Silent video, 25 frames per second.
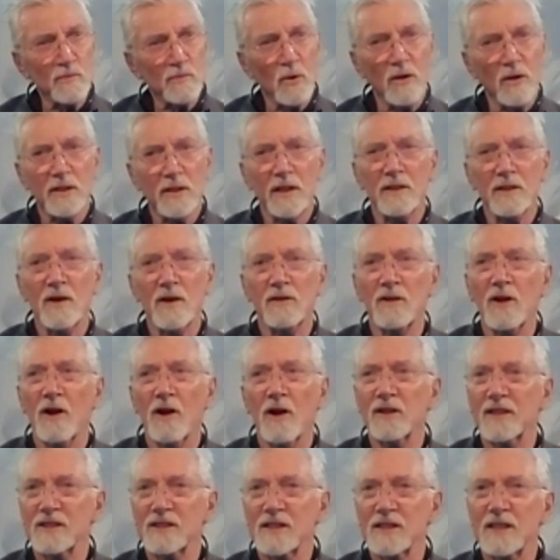walking on all
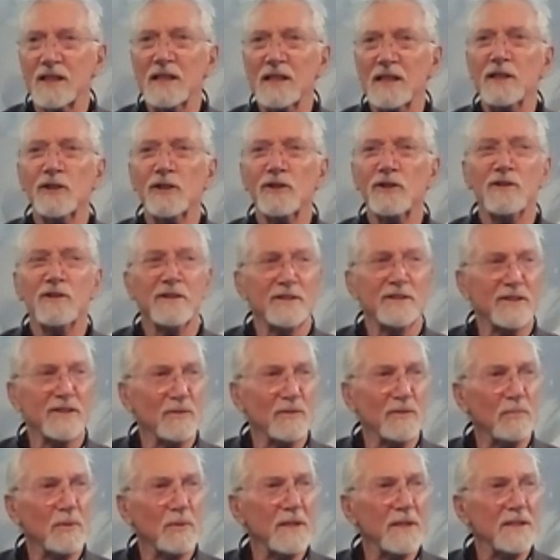this litter and
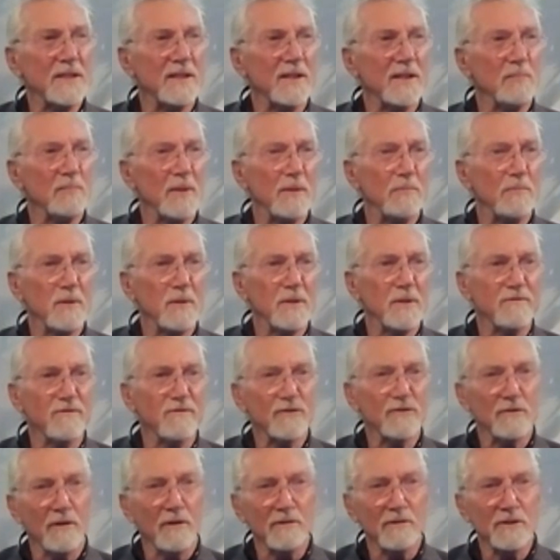debris that people have
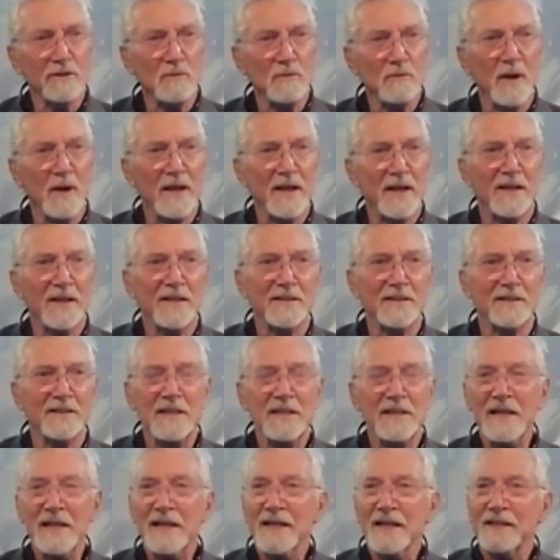thrown away and
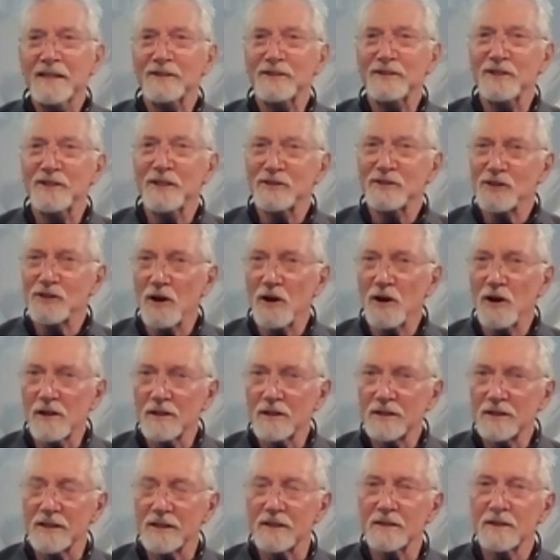
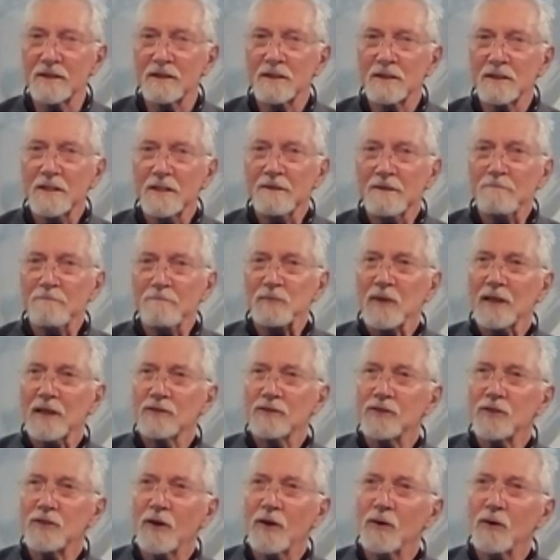discarded.
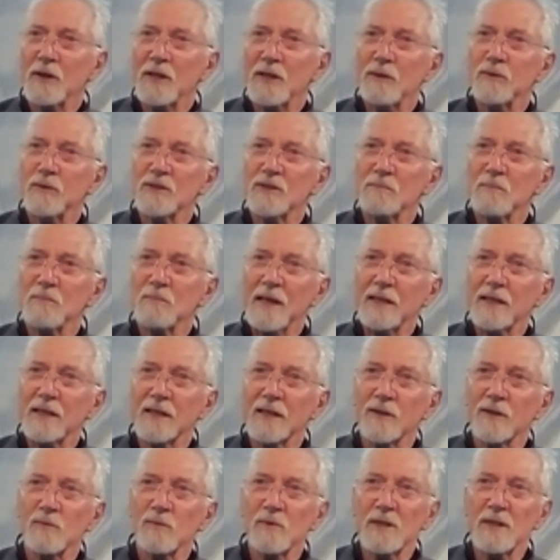So he was
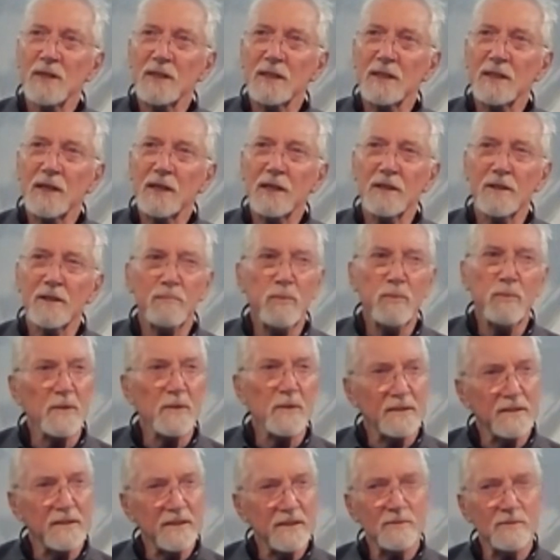making a really clear
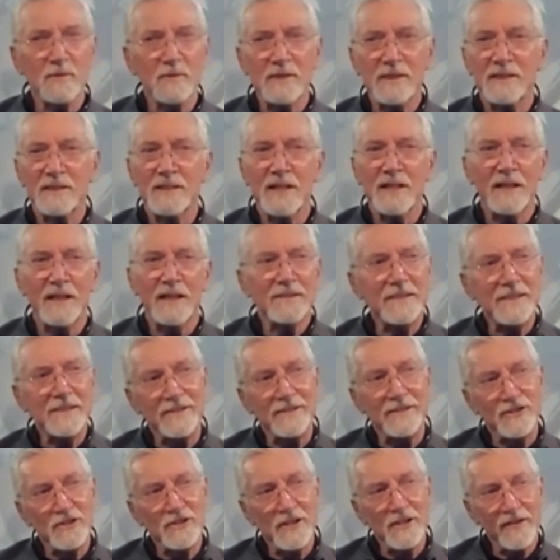point. This was in
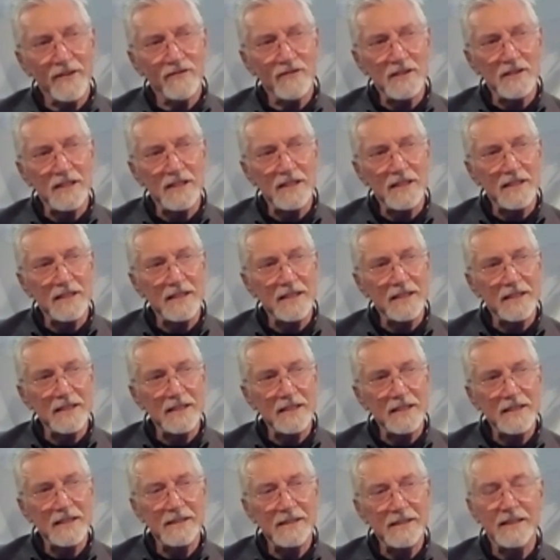1970 that he
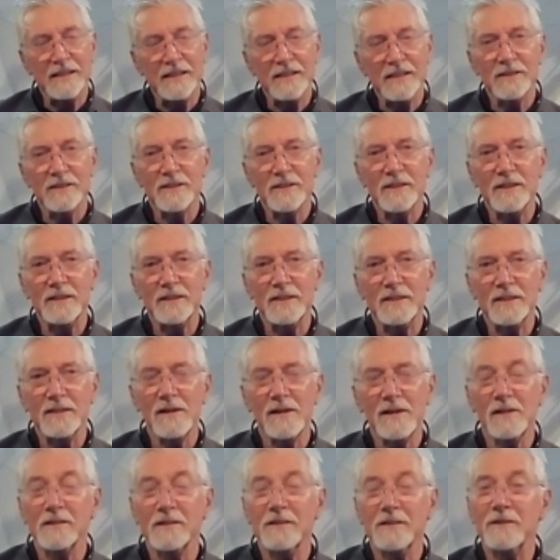did this in the
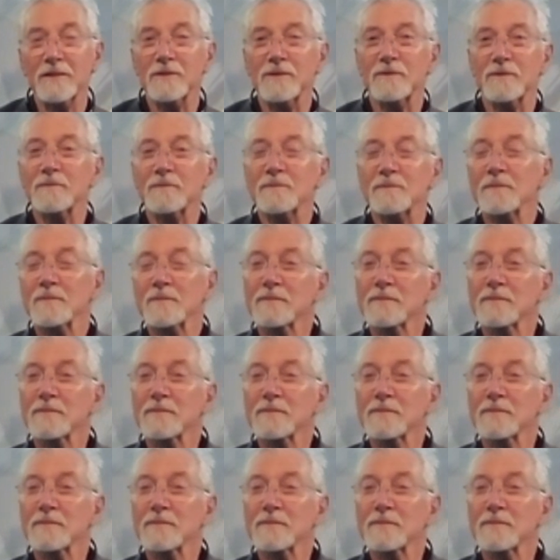cartoon.